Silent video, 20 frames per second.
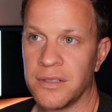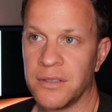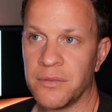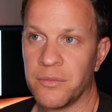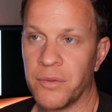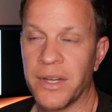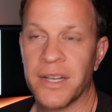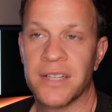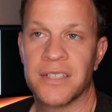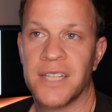
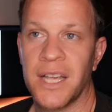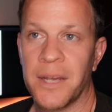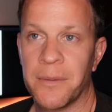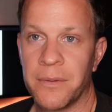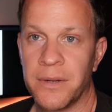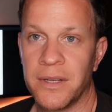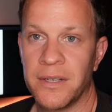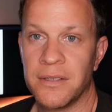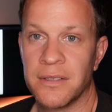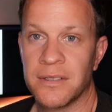when it's
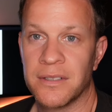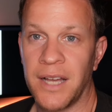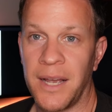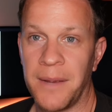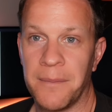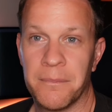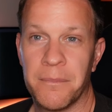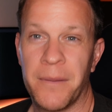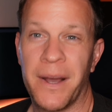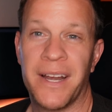happening.
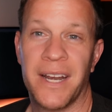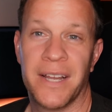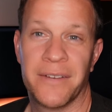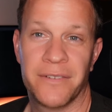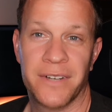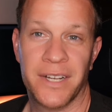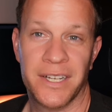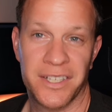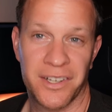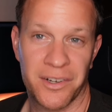I might have
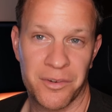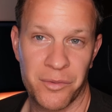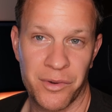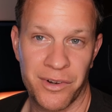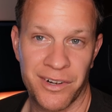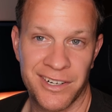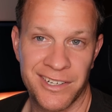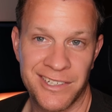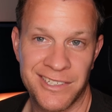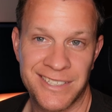an idea on
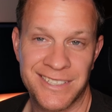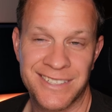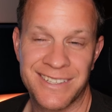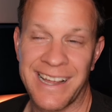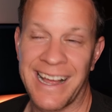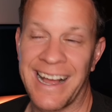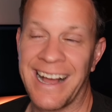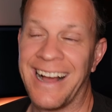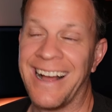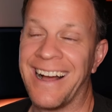what it is.
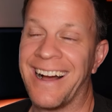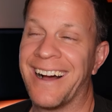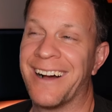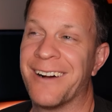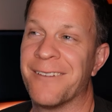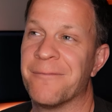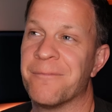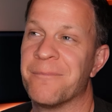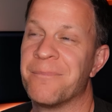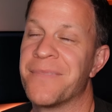
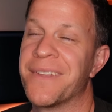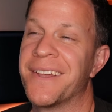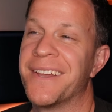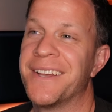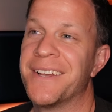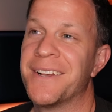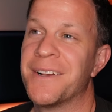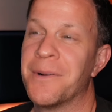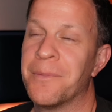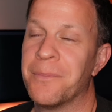
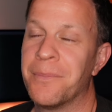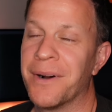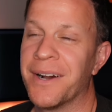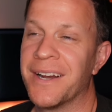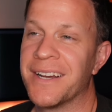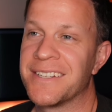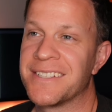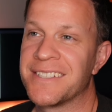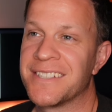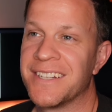
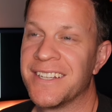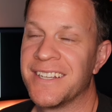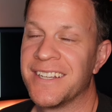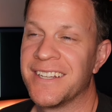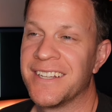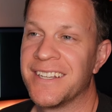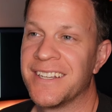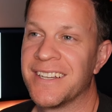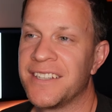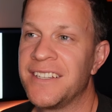But
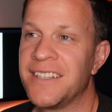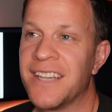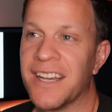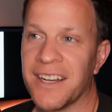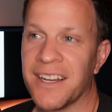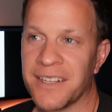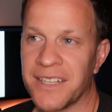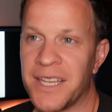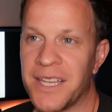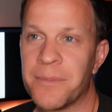
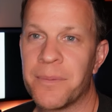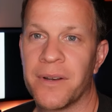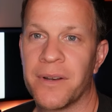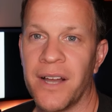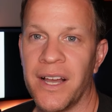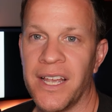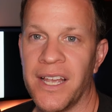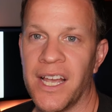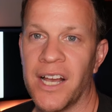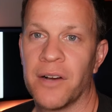yeah, keep an
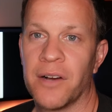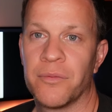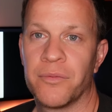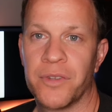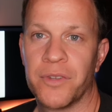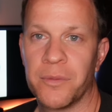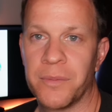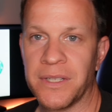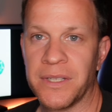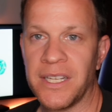eye out.
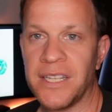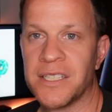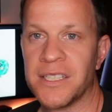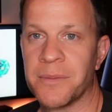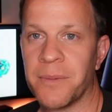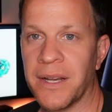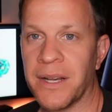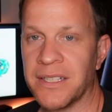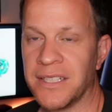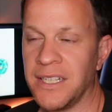They'll be teaser
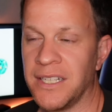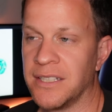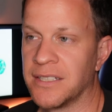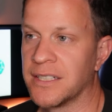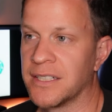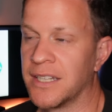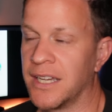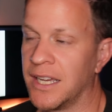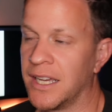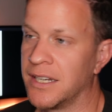by
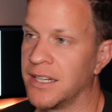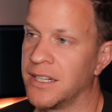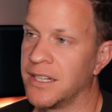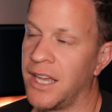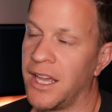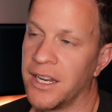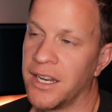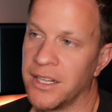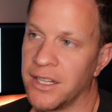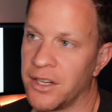teaser, and
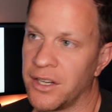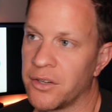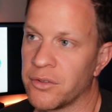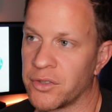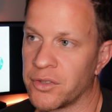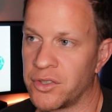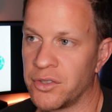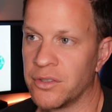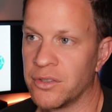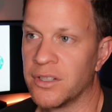it all
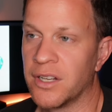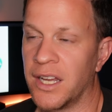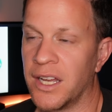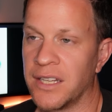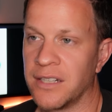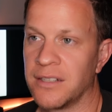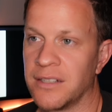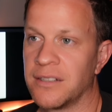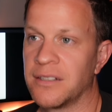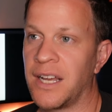should
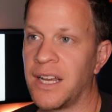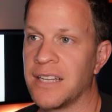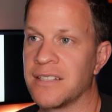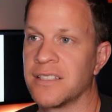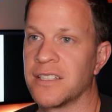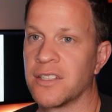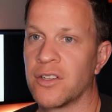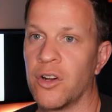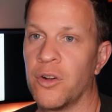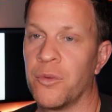
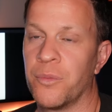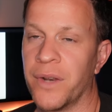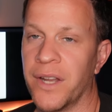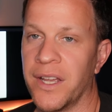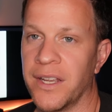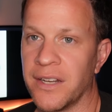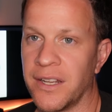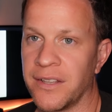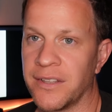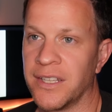nicely
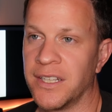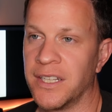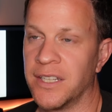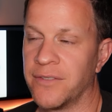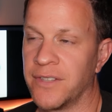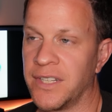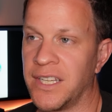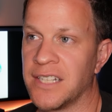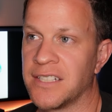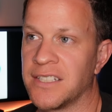culminate. I think
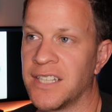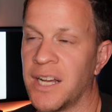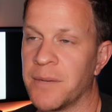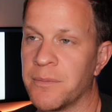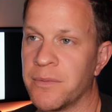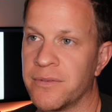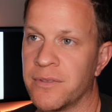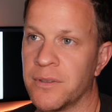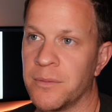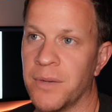if it gets out
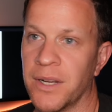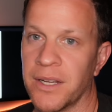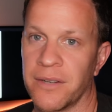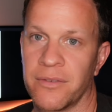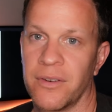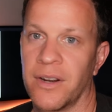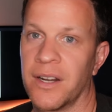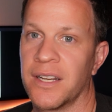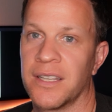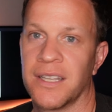before Black
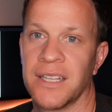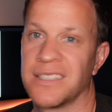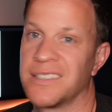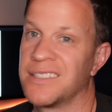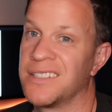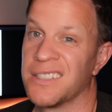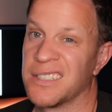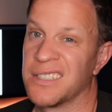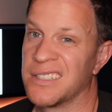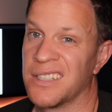Friday, that's
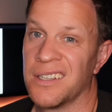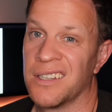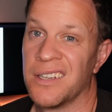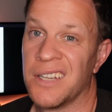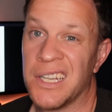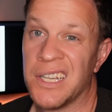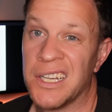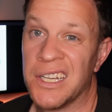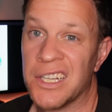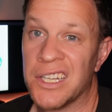just a
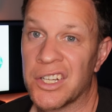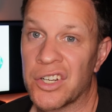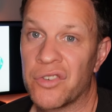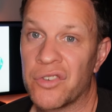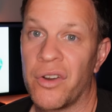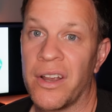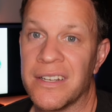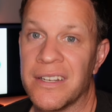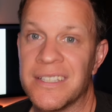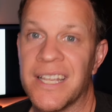
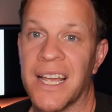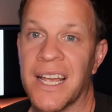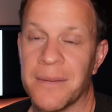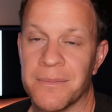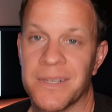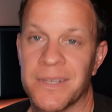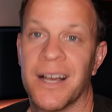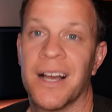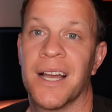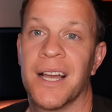great damn
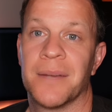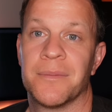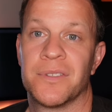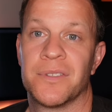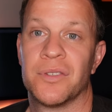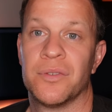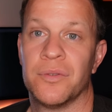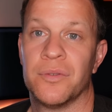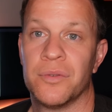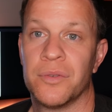time
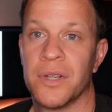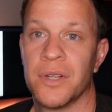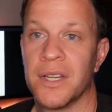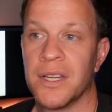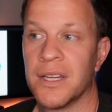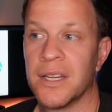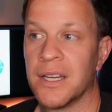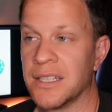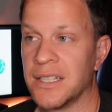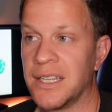to
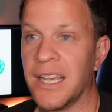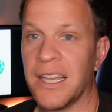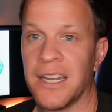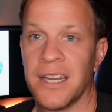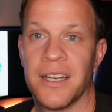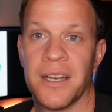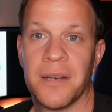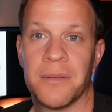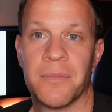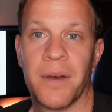get
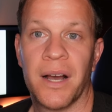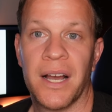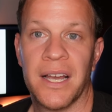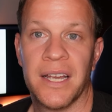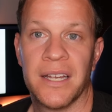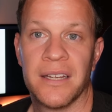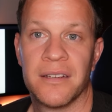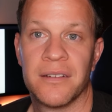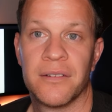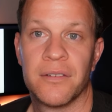in and
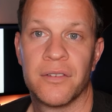buy